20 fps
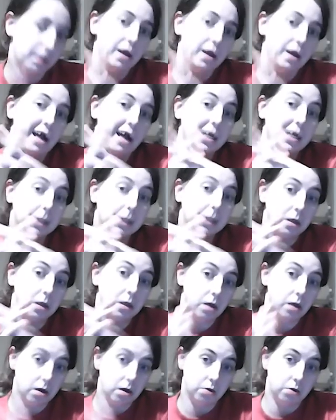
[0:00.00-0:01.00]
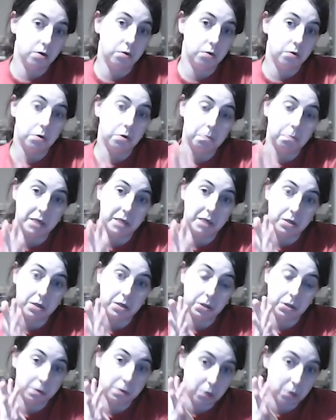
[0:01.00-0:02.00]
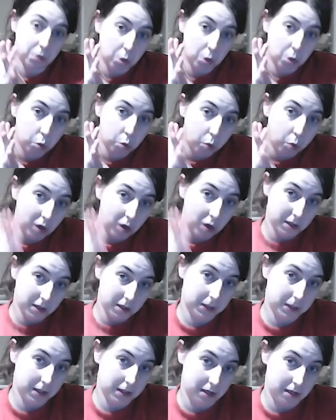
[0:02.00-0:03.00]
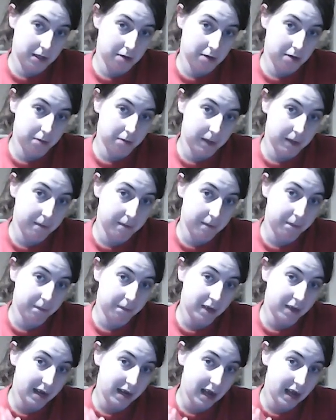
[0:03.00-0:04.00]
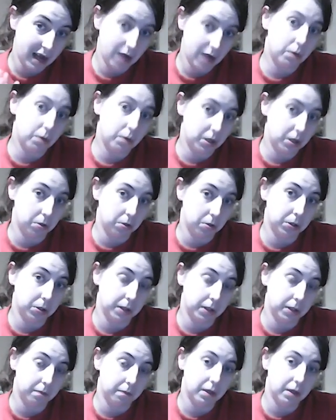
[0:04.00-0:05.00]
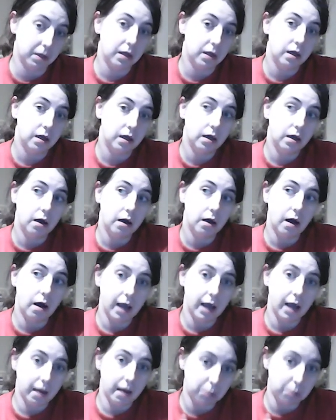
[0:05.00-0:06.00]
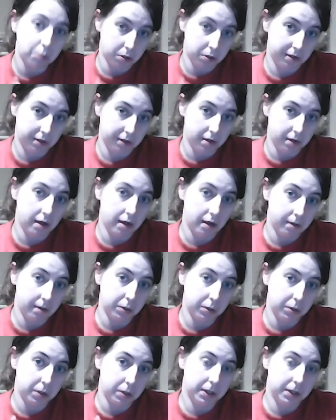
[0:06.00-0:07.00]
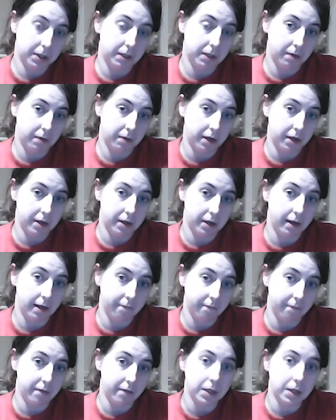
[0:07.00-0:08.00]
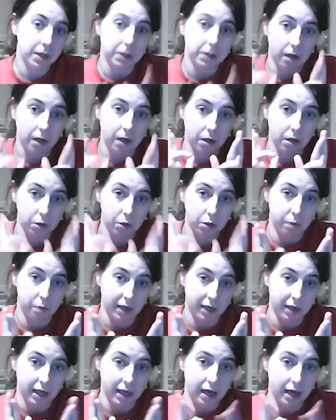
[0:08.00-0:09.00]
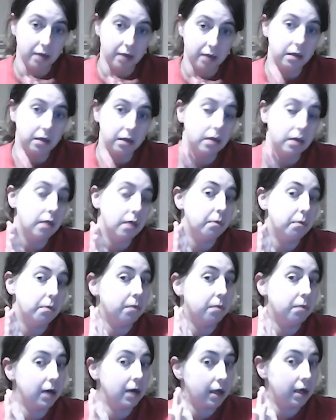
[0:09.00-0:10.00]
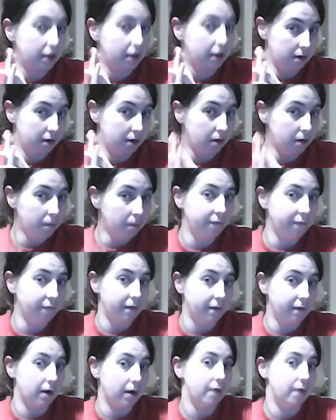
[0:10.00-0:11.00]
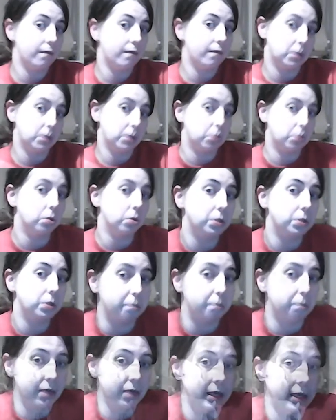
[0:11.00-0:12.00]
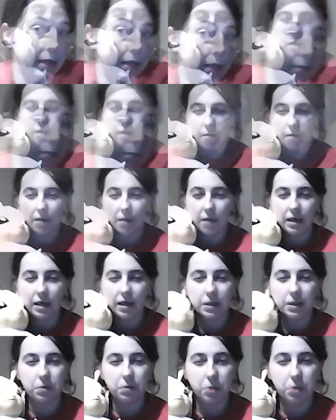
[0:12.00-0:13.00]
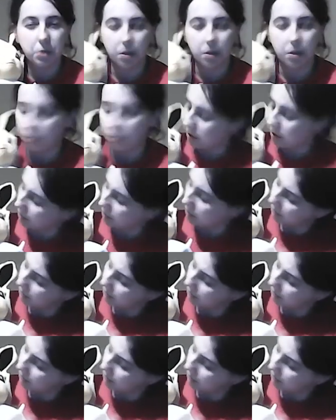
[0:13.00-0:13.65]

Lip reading: and he's low because of the quality of him and how I got him. I am trying to see if I can get him fixed. I hope I can. But my number 5 has got to be my little Jolteon.